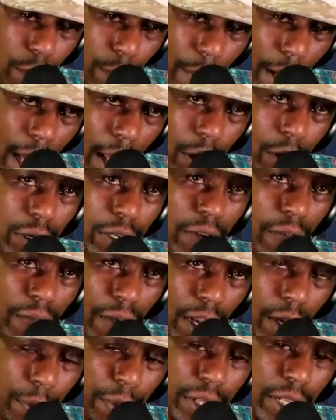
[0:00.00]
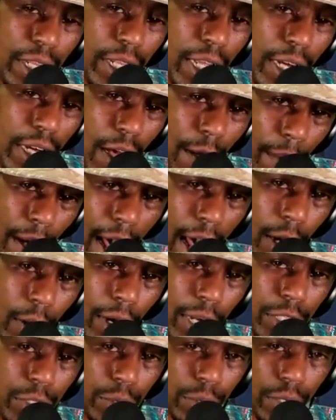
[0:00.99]
pattern develop, and then they come holler
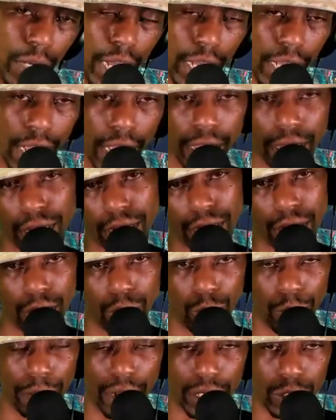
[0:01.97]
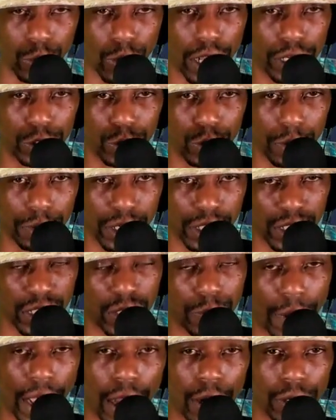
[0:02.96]
at you and like, hey, we're about to write you up because it's
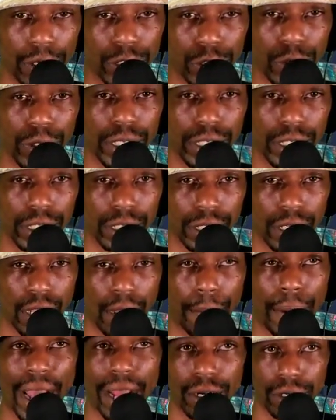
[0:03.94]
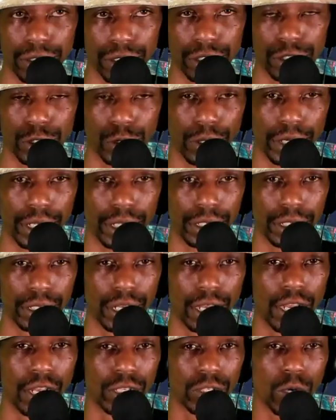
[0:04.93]
patterns and trends.
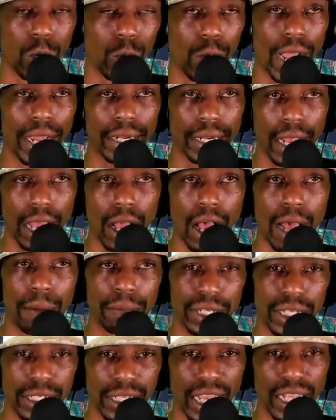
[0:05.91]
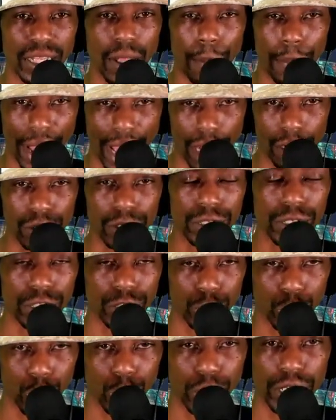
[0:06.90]
So right now, I'm just saying the patterns and
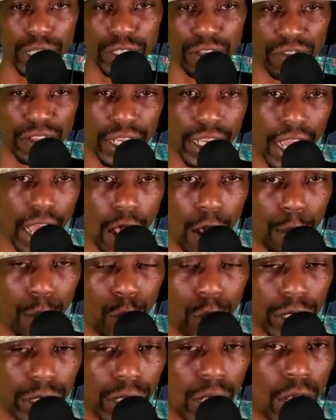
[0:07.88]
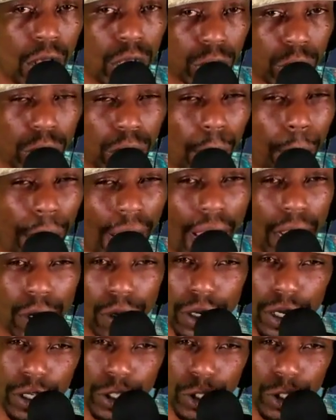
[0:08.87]
trends of the Cowboys. So the pattern and